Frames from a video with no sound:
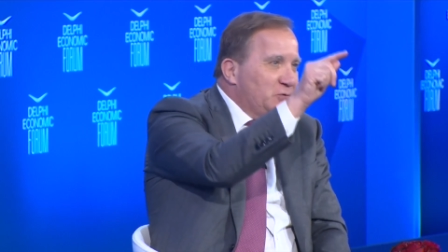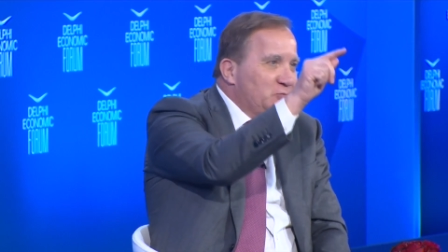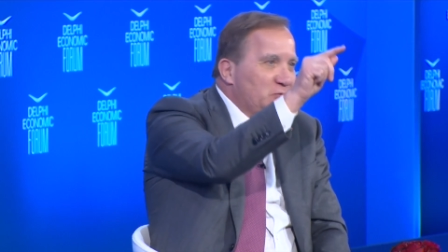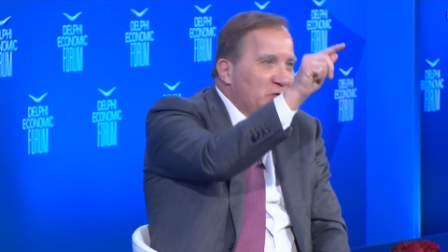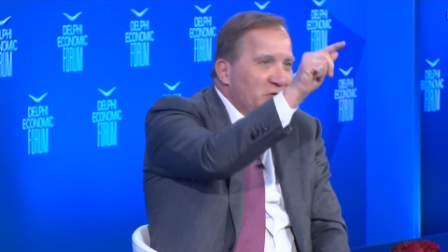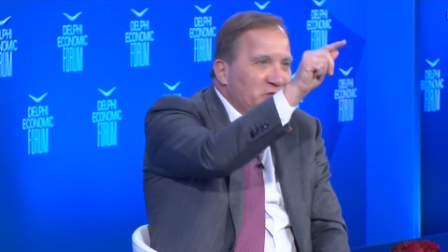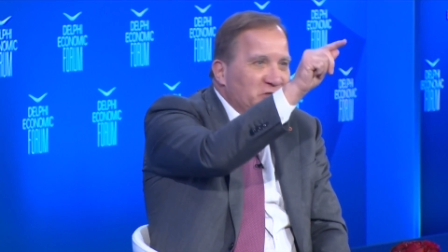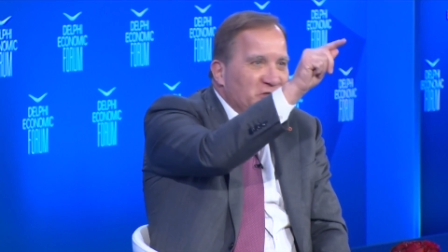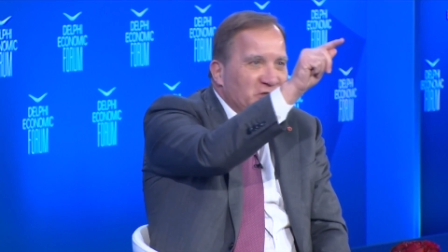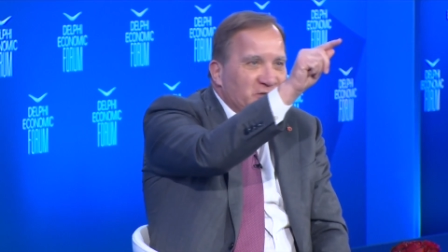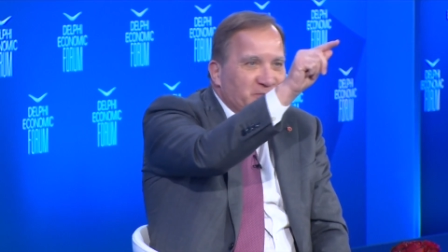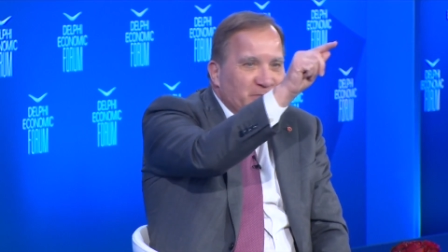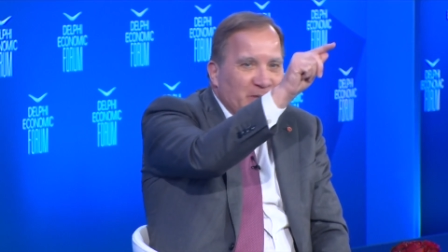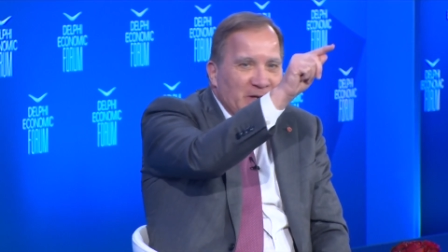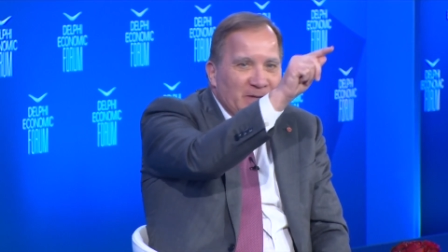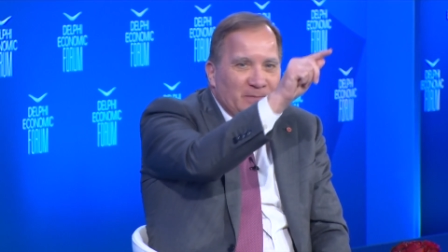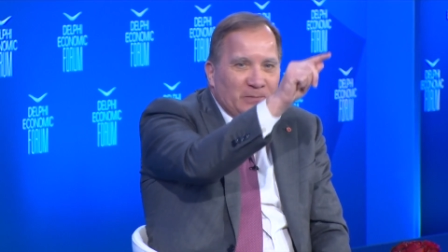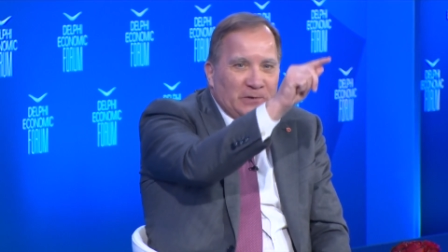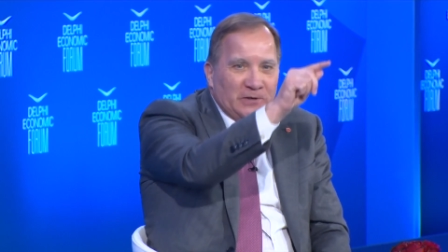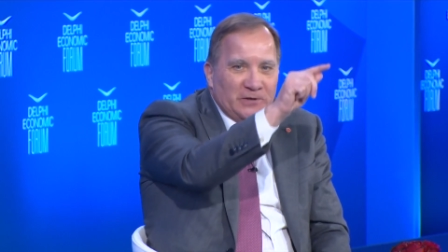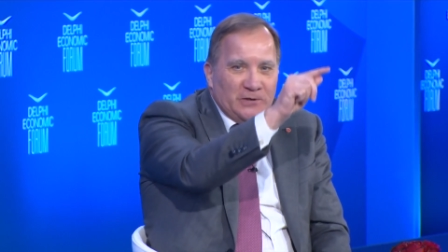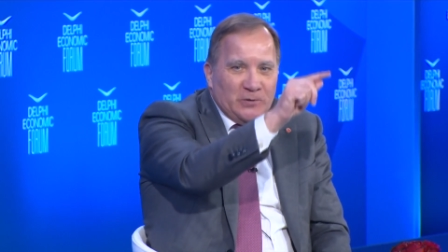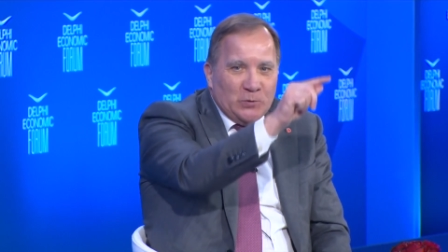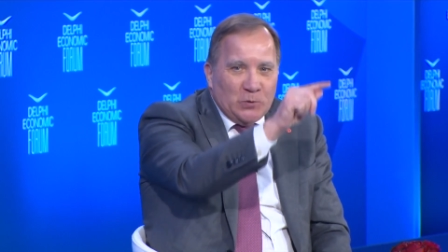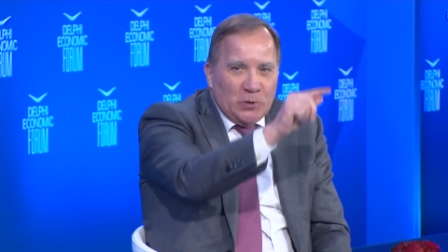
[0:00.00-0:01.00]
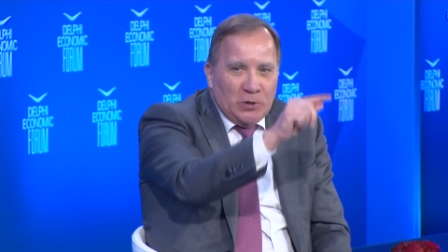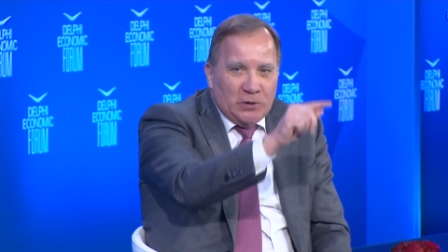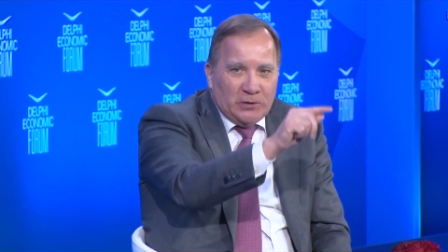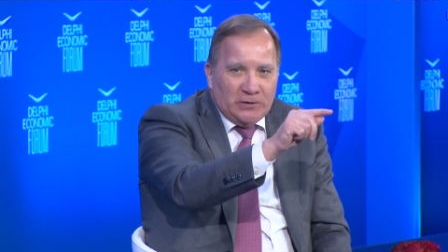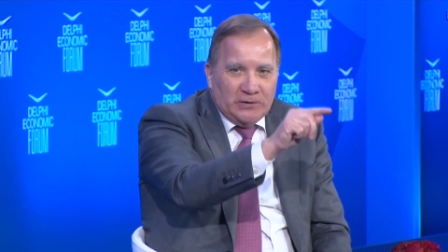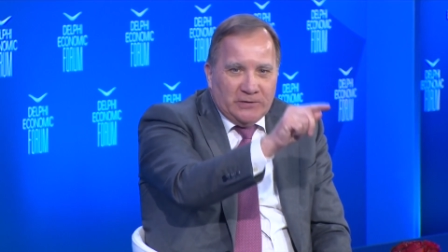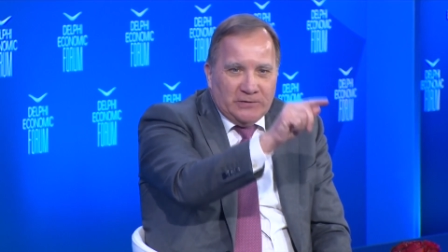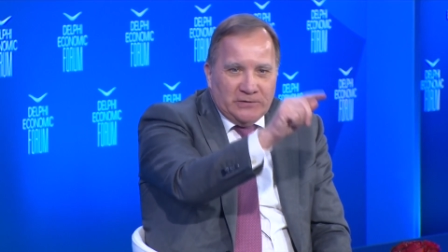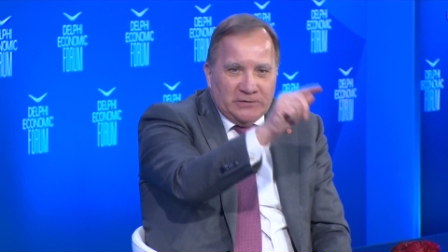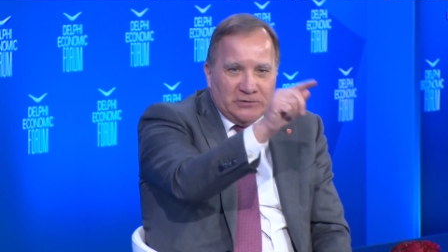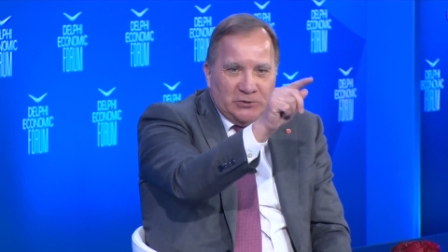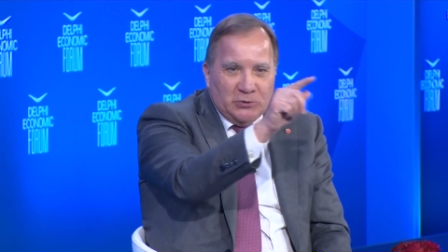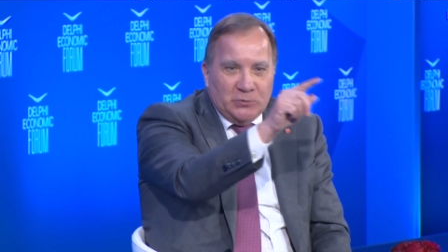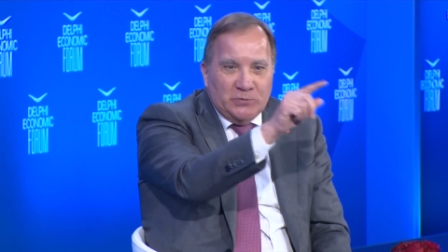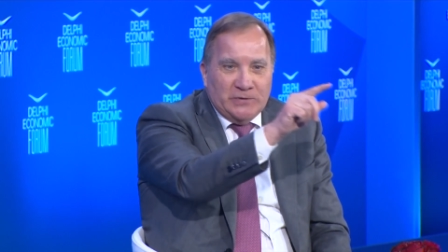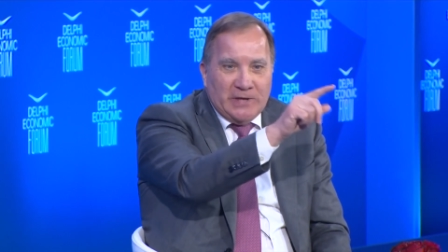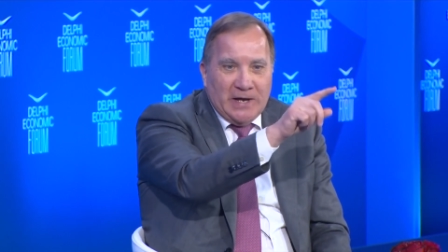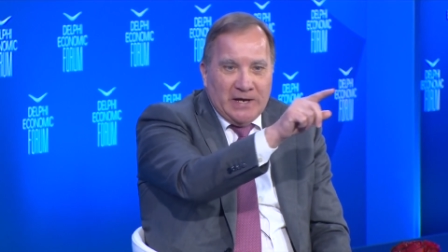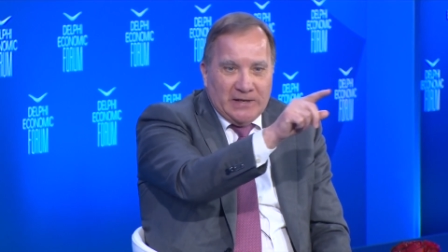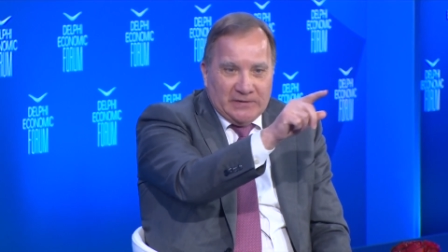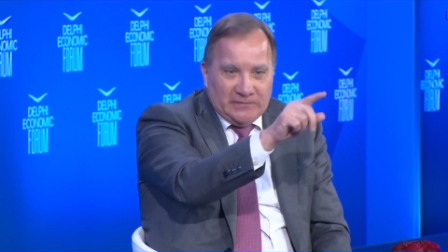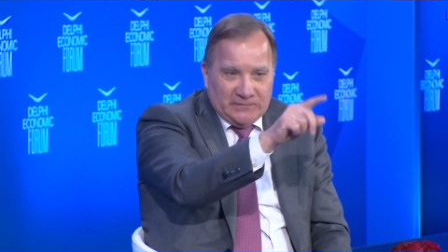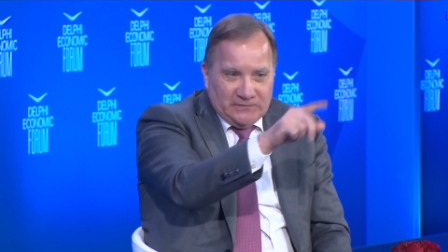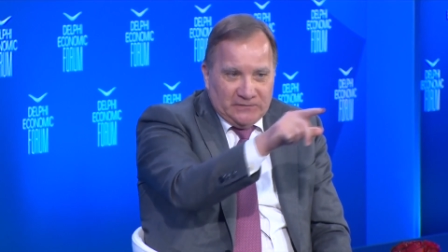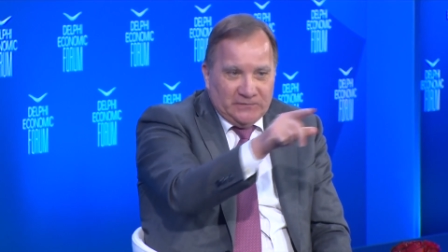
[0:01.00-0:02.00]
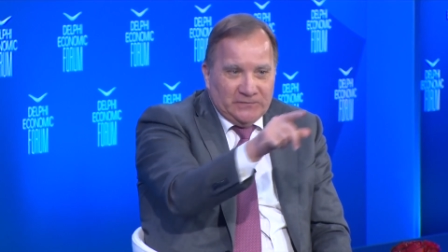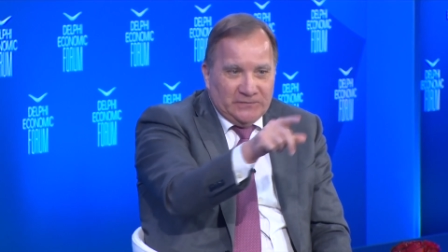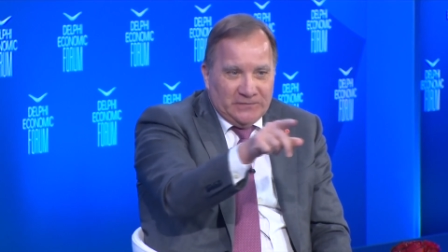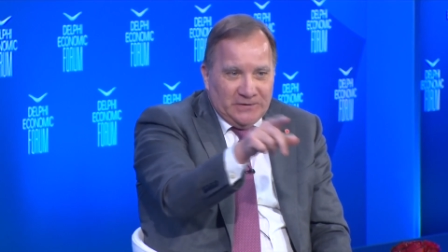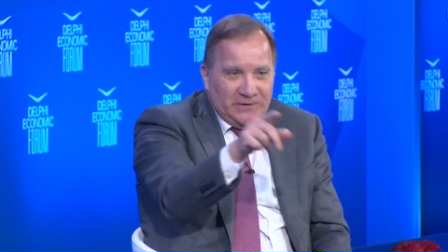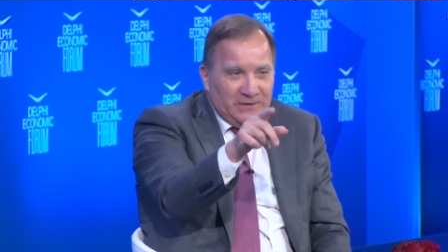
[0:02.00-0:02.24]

richest people in the world, do that.